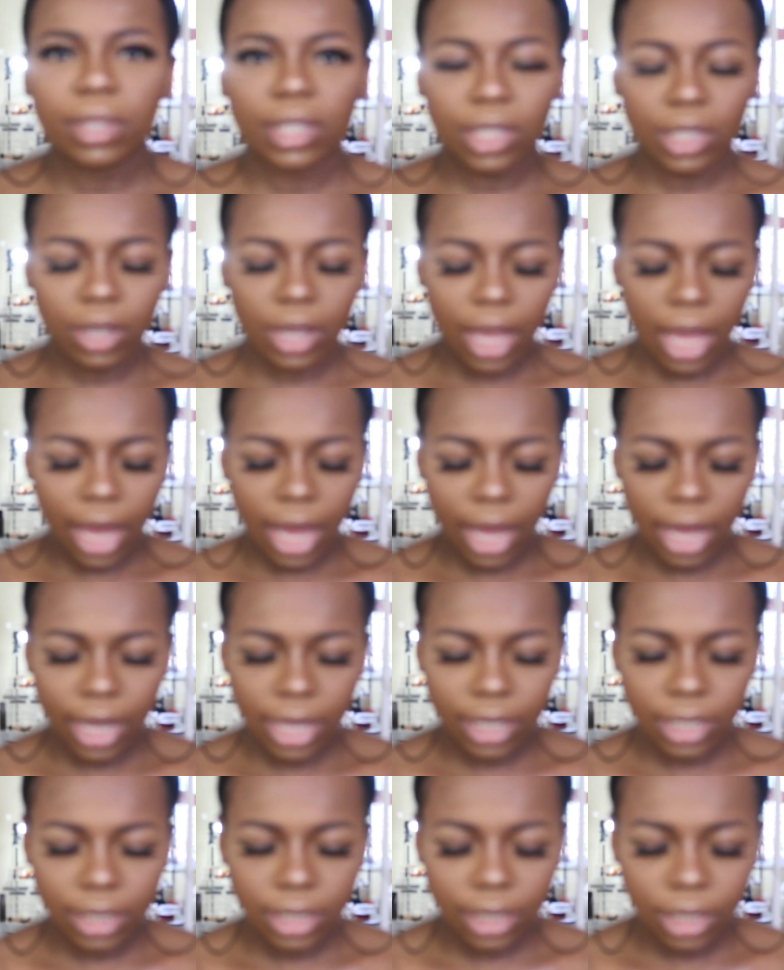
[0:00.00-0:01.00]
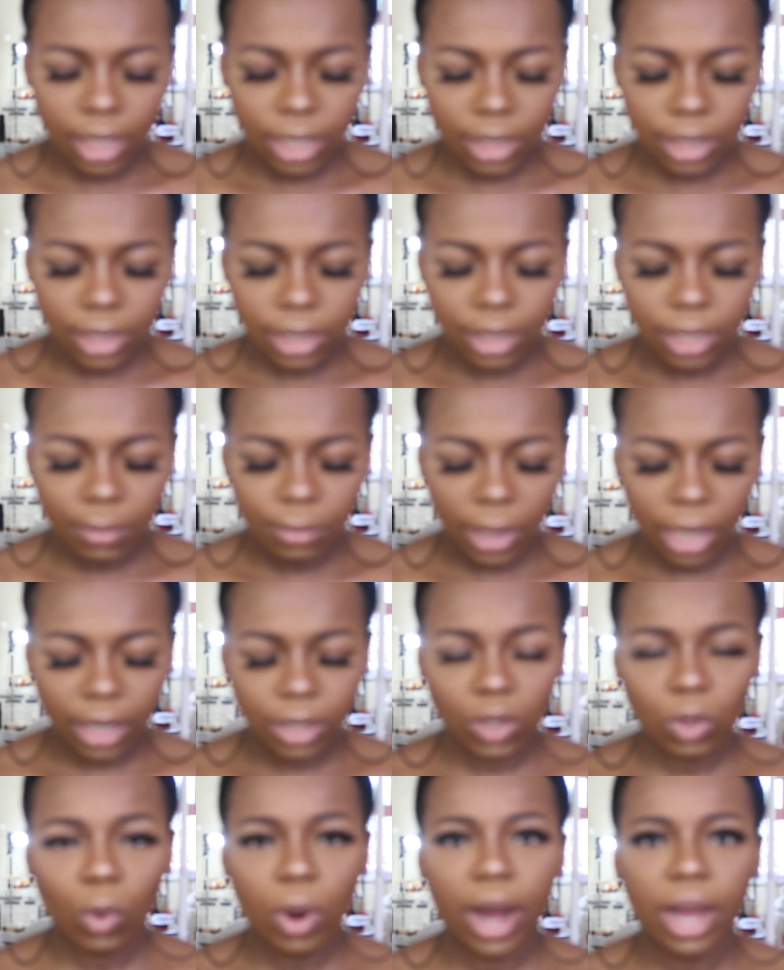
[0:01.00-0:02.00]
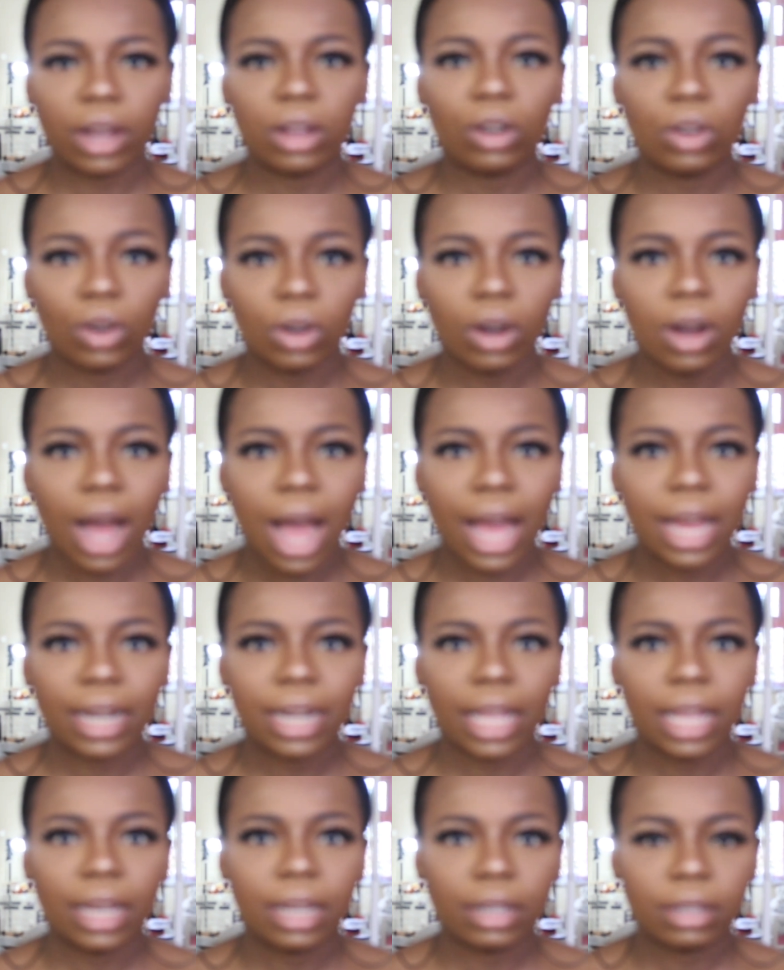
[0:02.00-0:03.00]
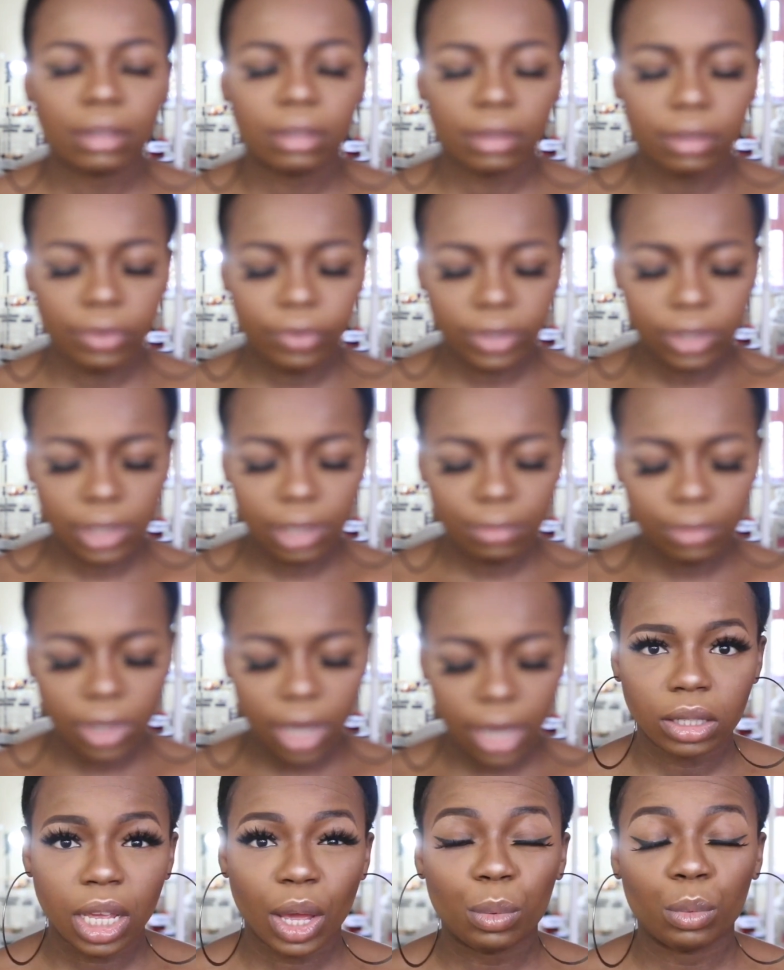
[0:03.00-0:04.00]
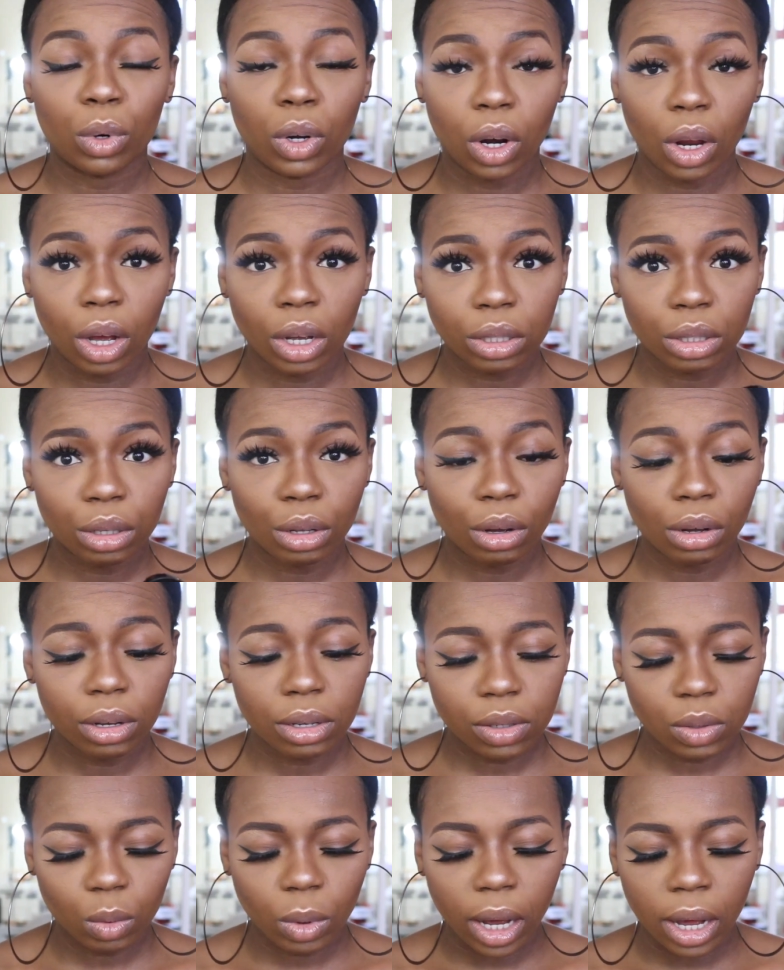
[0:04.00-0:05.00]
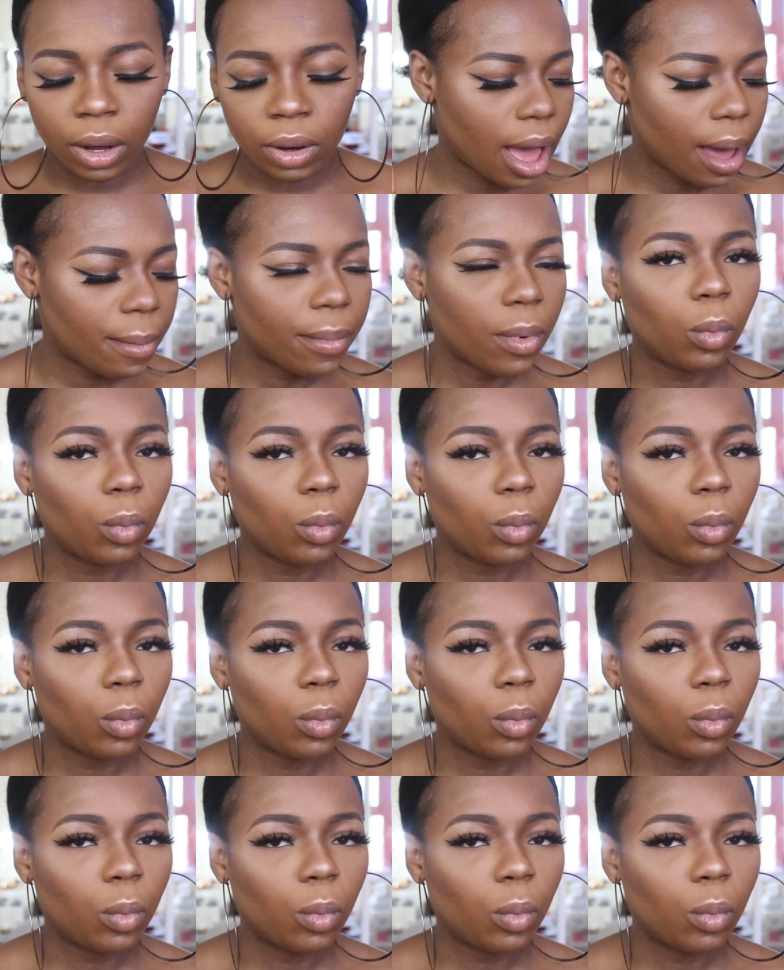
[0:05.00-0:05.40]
So yeah, it does seem like it's quite a lot, and it seems like it will last long as well.